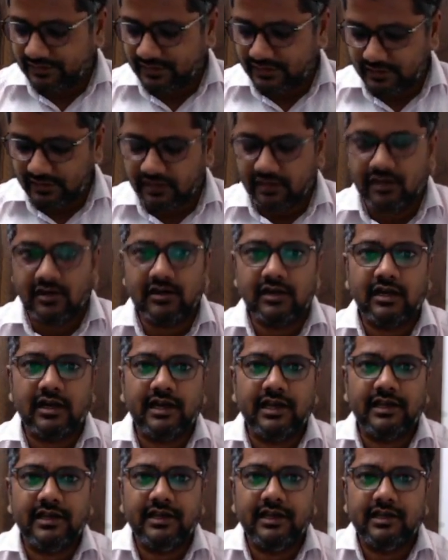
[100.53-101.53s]
all
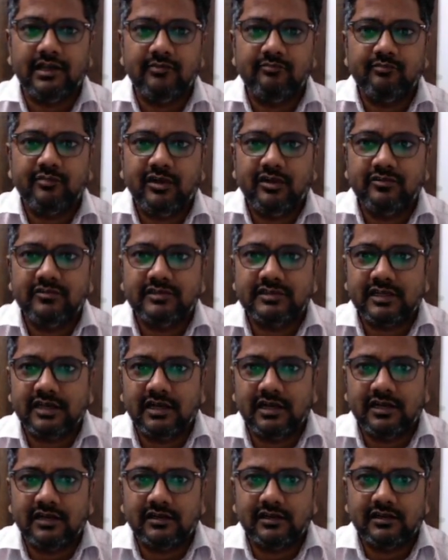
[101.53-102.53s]
ionic compounds
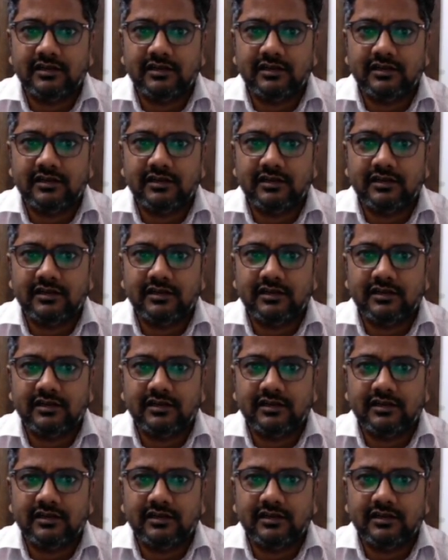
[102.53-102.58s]
are